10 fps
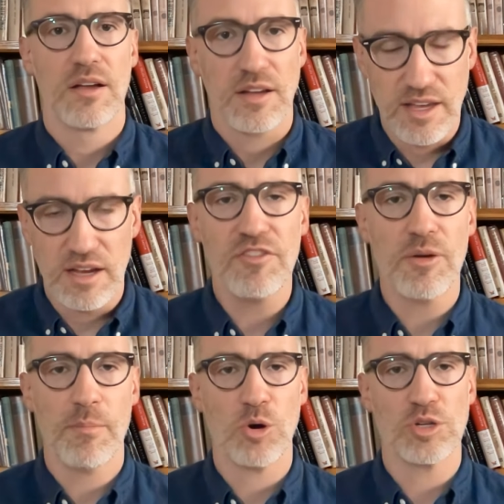Give the
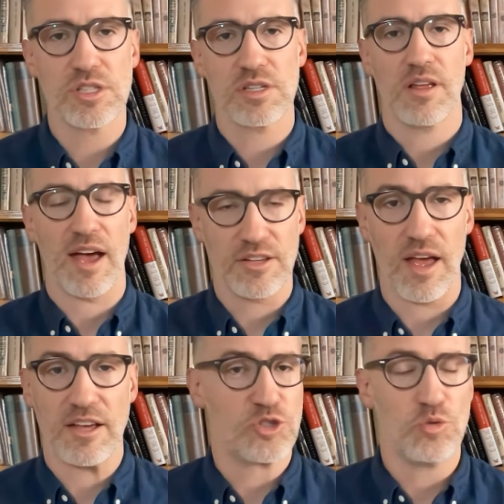most
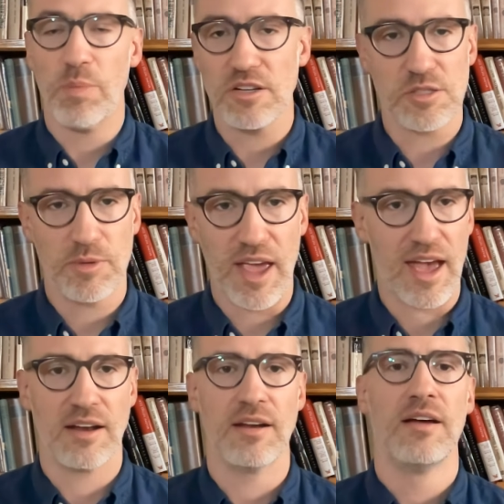as you possibly
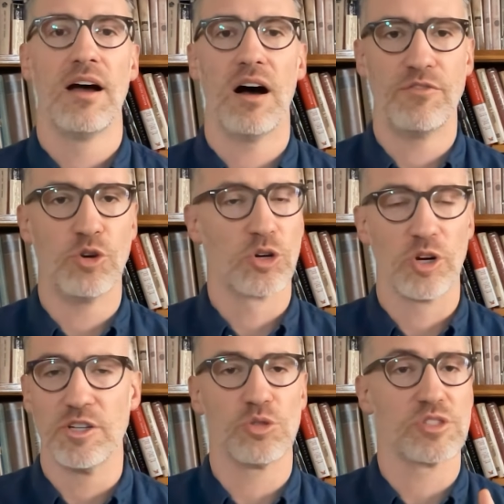can of your
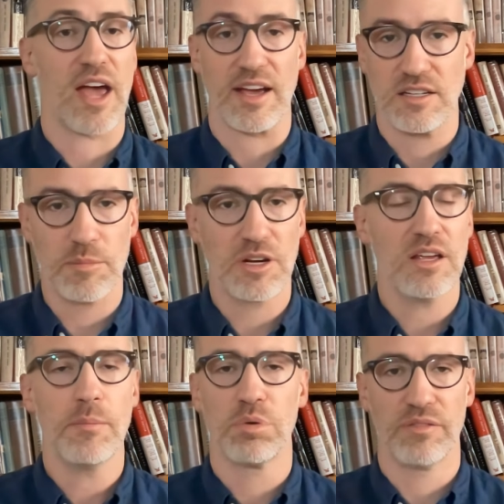credentials academically,
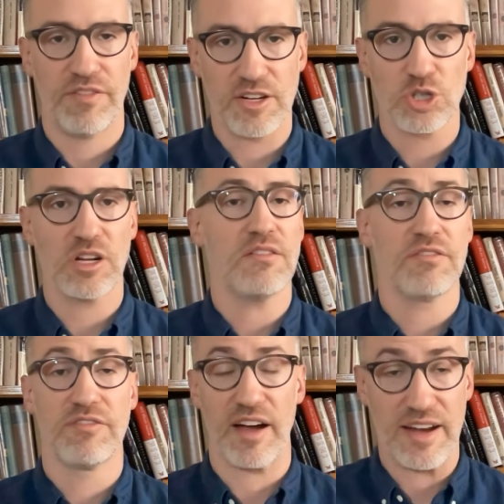professionally,
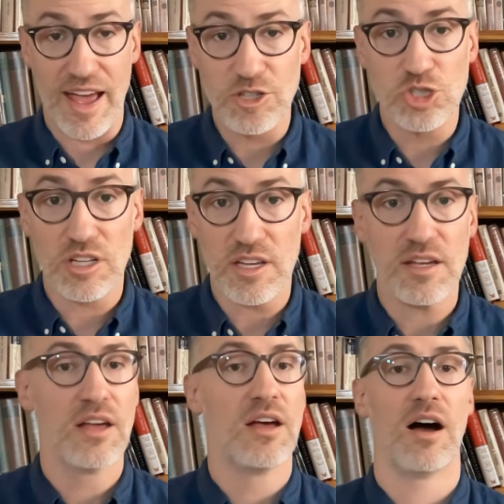
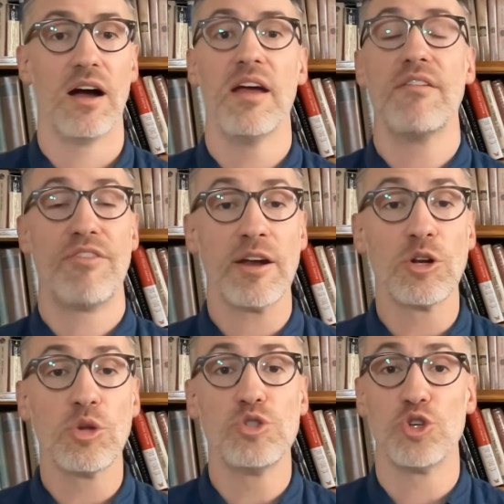financially. Uh, if that
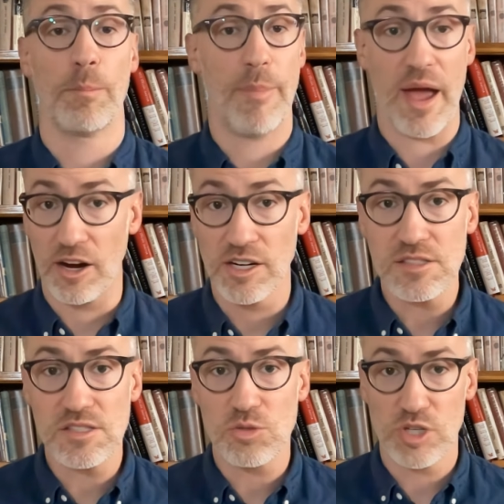includes your
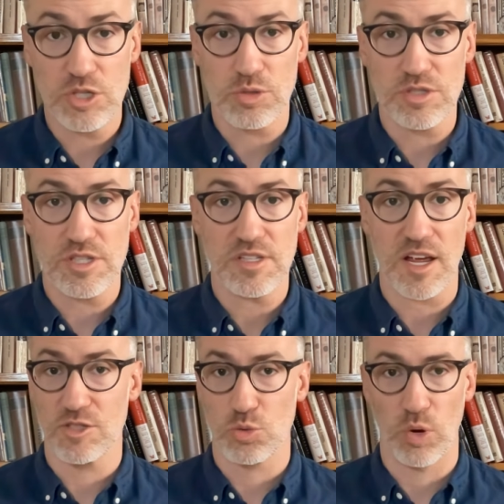parents' resources
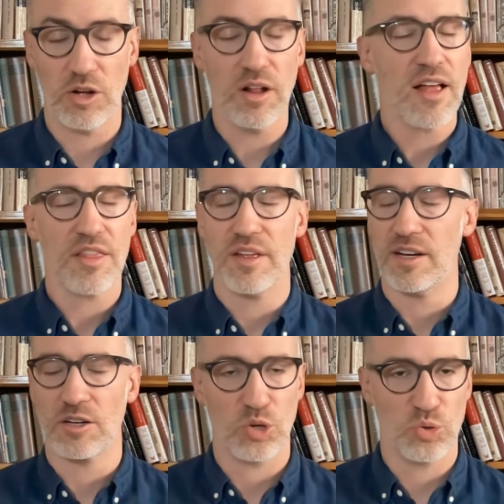as well, then
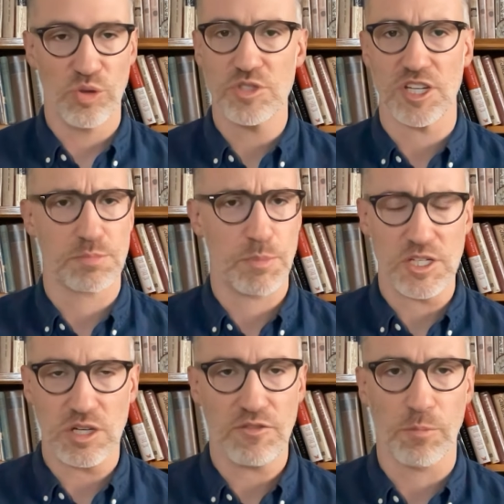include those,
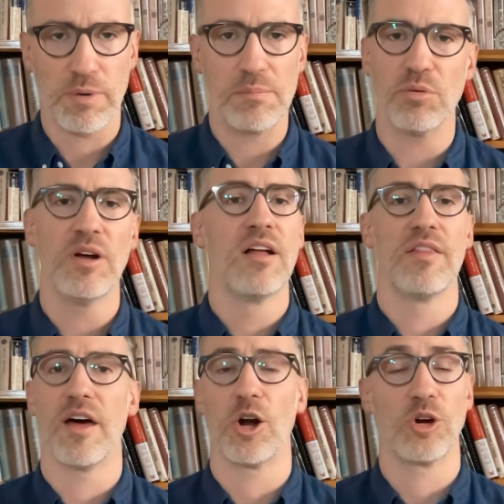especially for people
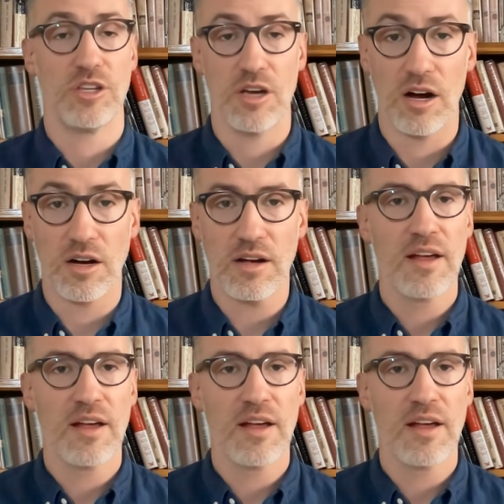that are young.